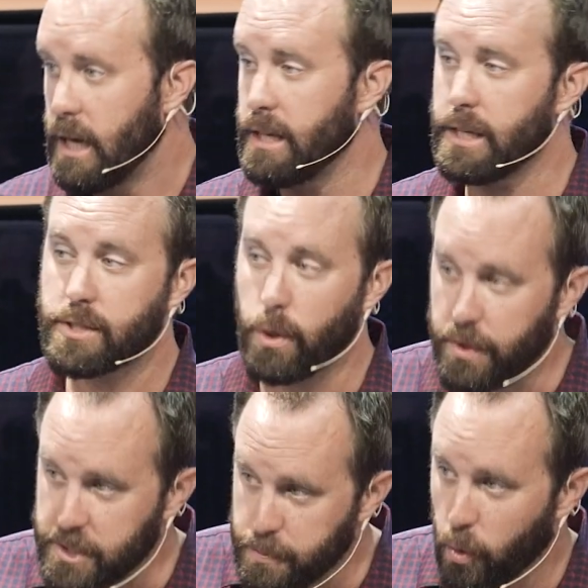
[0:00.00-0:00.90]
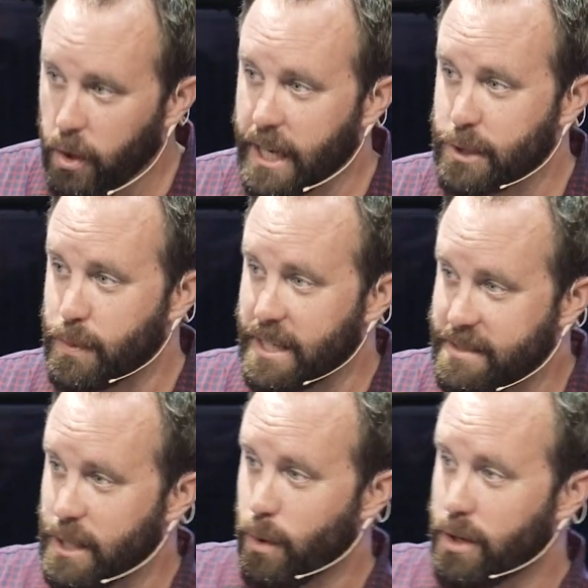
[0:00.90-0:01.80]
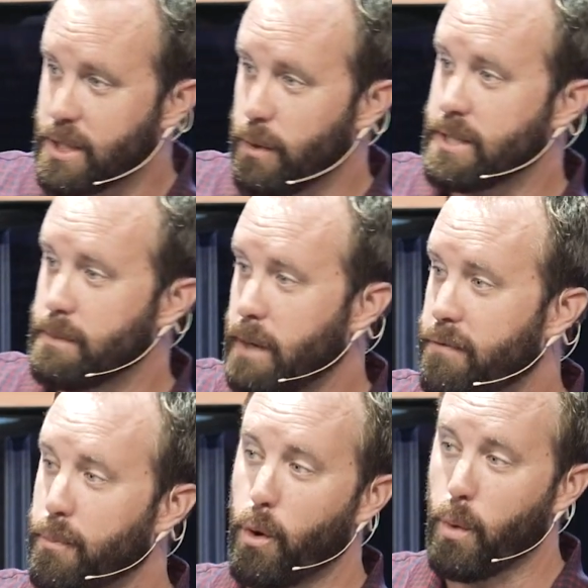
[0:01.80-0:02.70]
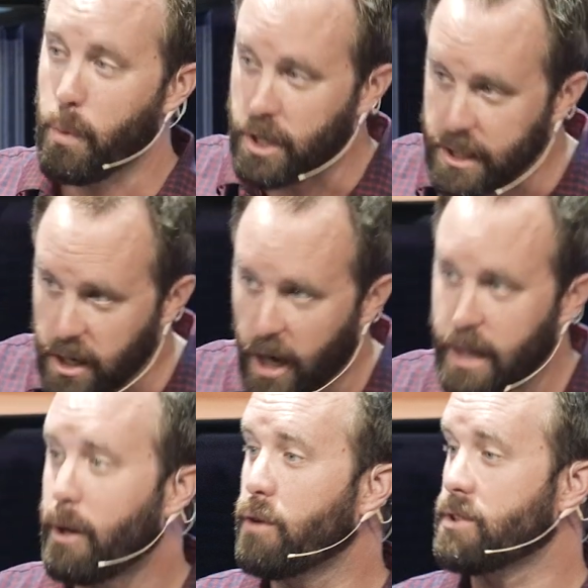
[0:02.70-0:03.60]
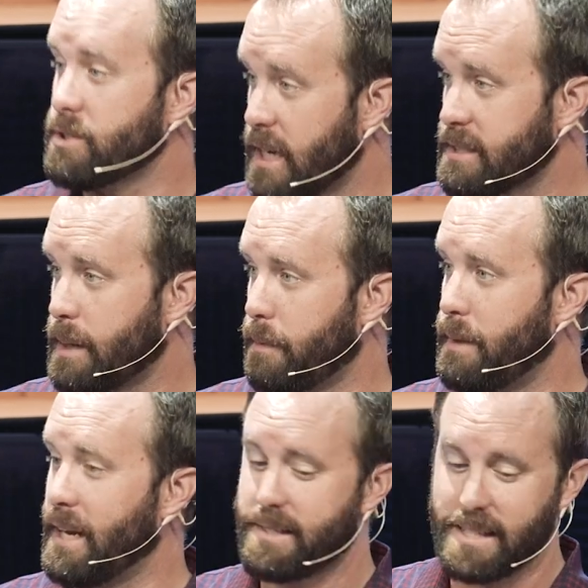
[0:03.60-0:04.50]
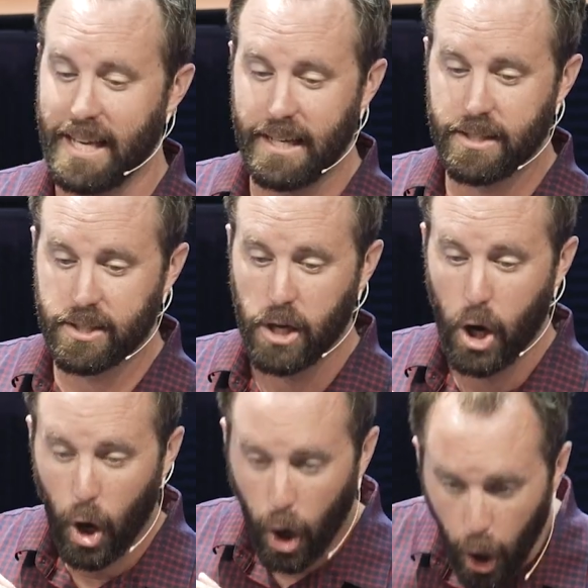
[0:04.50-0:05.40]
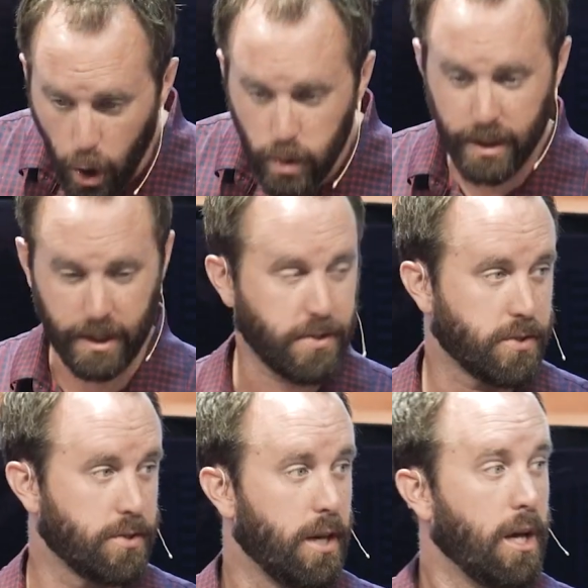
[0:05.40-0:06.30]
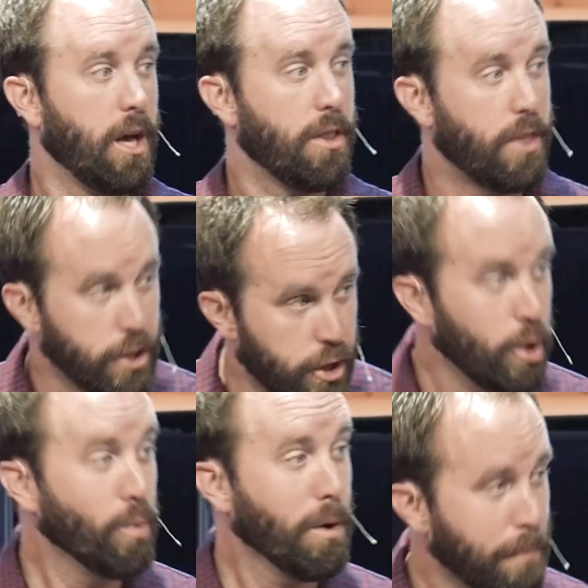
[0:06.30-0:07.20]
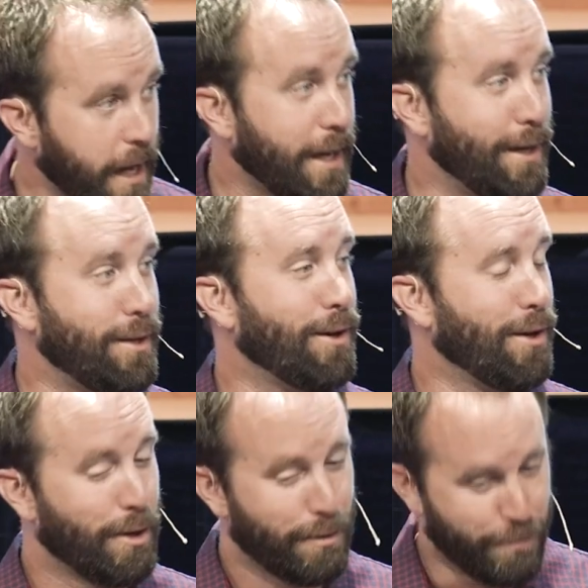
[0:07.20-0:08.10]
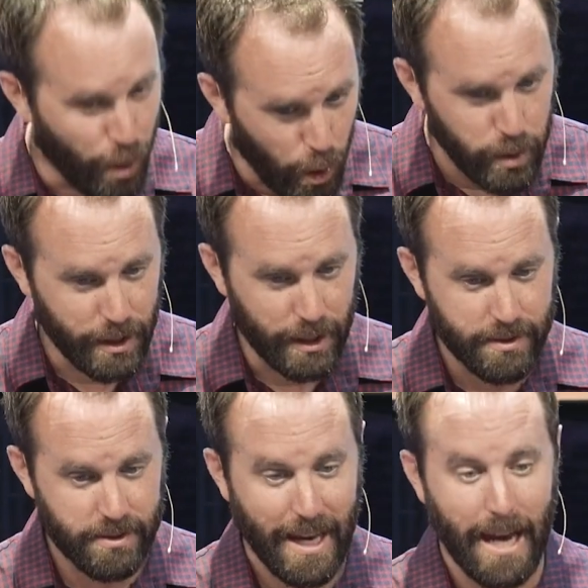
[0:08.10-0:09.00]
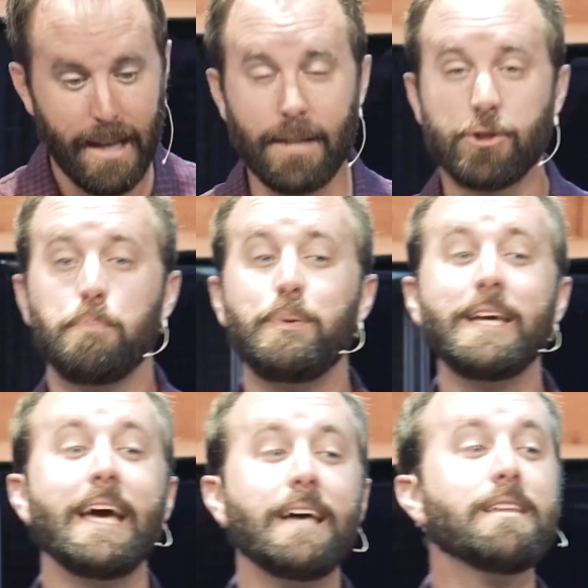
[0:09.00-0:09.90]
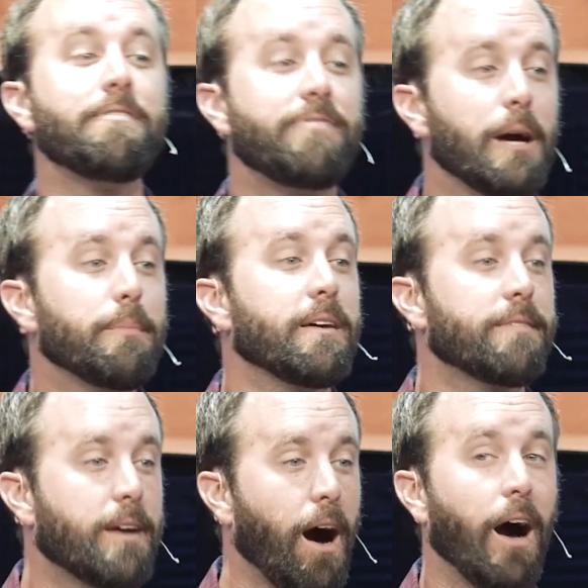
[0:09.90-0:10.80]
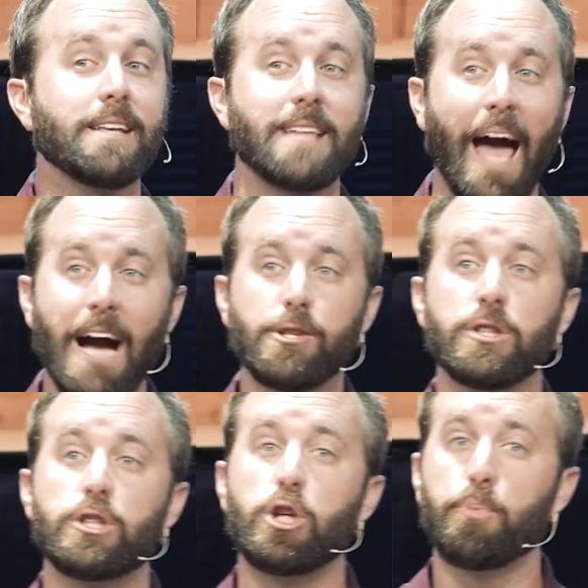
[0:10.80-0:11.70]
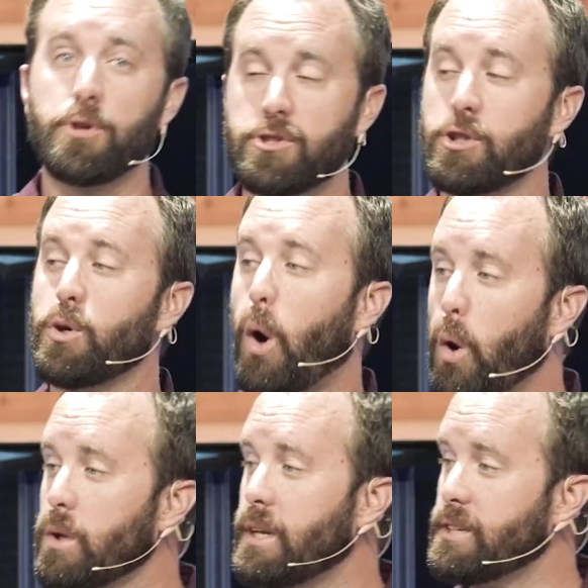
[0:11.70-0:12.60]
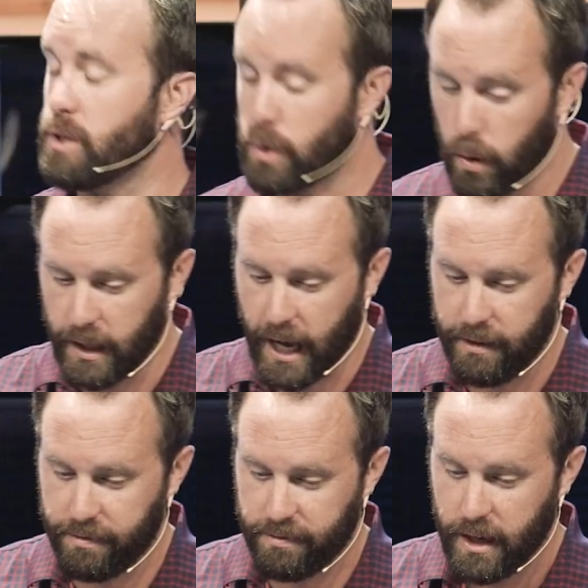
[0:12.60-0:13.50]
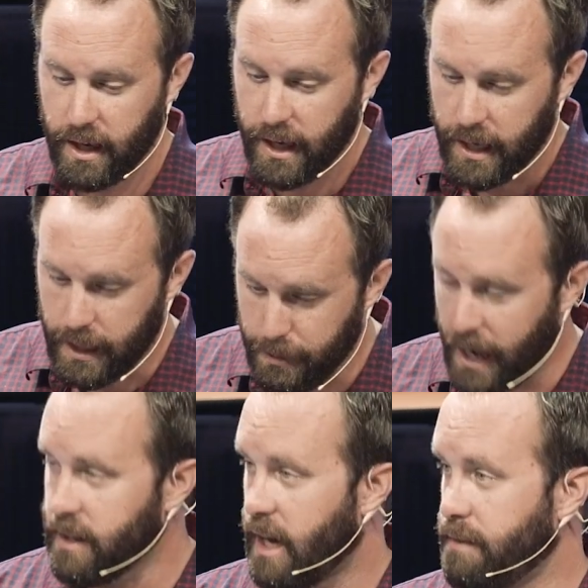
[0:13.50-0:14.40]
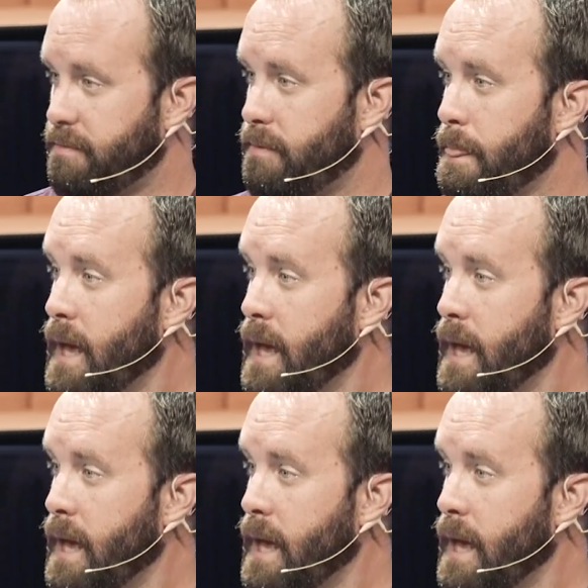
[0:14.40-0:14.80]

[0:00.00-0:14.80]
And, so this morning, as we continue our series in Made for More, what we're going to talk about over the next couple of minutes is holiness. That you were made for holiness, and that to be in the family of God is actually to pursue holiness in your life and my life.